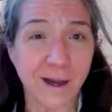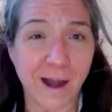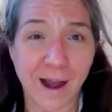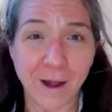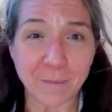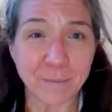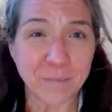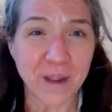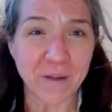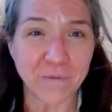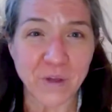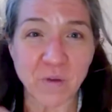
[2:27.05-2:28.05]

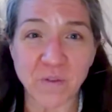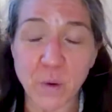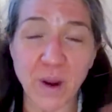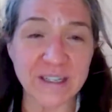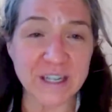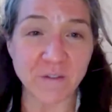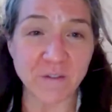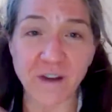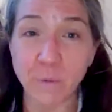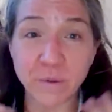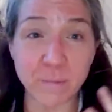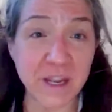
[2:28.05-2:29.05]
if you
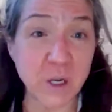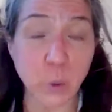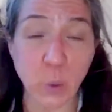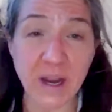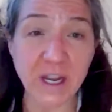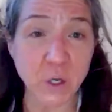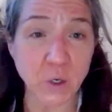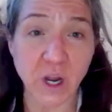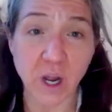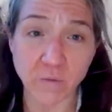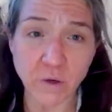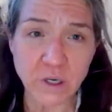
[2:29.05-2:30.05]
identify with me, great, you're
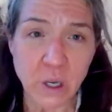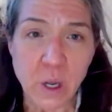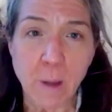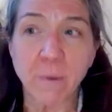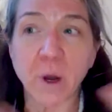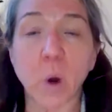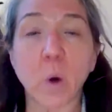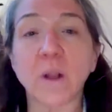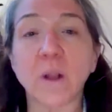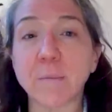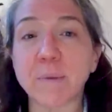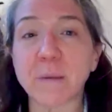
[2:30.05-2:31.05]
covered, but a whole
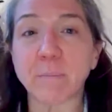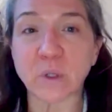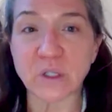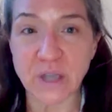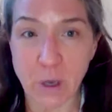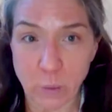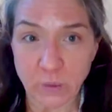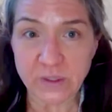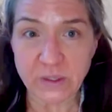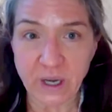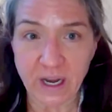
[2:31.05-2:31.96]
lot of people don't.